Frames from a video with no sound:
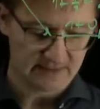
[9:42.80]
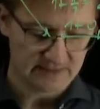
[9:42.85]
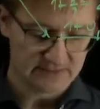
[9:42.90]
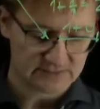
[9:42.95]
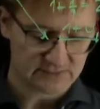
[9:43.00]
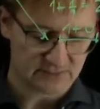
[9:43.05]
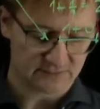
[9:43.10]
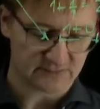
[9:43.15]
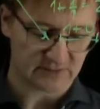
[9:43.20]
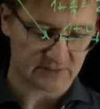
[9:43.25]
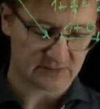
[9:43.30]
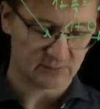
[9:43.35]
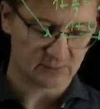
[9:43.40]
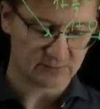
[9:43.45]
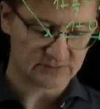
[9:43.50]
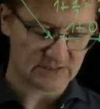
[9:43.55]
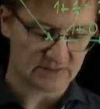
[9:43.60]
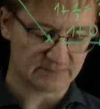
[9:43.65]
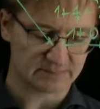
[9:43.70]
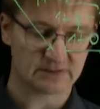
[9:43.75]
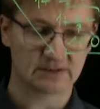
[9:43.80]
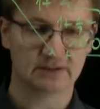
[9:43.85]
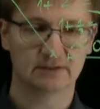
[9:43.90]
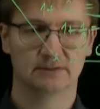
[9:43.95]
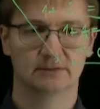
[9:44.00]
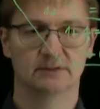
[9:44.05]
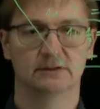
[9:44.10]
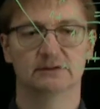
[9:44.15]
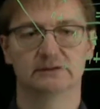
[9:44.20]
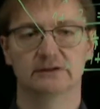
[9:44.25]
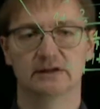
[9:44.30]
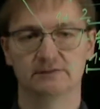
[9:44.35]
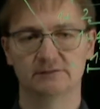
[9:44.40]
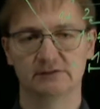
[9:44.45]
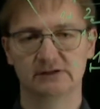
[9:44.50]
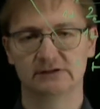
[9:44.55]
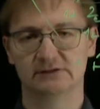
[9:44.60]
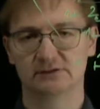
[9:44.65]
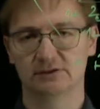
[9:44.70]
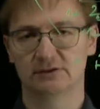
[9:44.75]
So if the queue is empty, then we
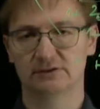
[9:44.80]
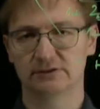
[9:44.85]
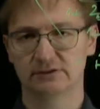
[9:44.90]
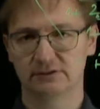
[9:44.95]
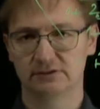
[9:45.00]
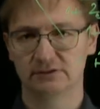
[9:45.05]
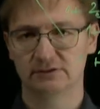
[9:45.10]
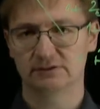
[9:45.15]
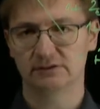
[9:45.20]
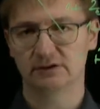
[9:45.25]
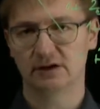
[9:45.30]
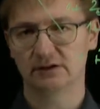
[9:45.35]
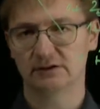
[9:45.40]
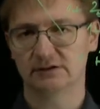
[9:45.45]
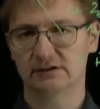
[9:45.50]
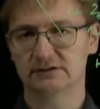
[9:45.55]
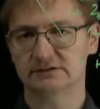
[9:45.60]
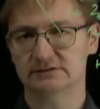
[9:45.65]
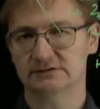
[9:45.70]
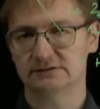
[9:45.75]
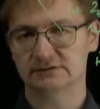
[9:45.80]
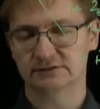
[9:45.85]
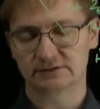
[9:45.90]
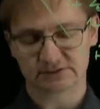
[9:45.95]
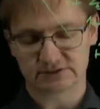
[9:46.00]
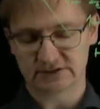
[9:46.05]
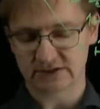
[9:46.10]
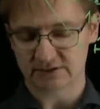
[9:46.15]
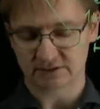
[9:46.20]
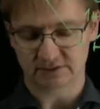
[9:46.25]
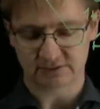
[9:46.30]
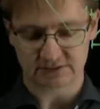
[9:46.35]
return null, or 0,